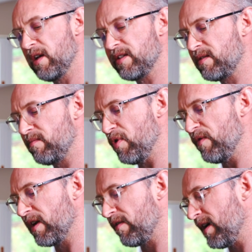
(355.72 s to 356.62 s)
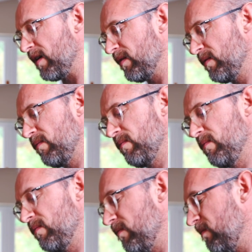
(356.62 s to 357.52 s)
It's moving around.
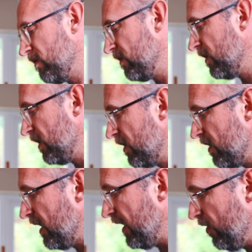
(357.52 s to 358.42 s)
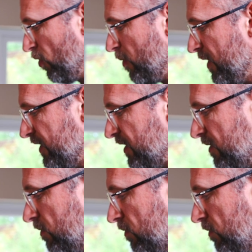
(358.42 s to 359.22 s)
And the ornaments.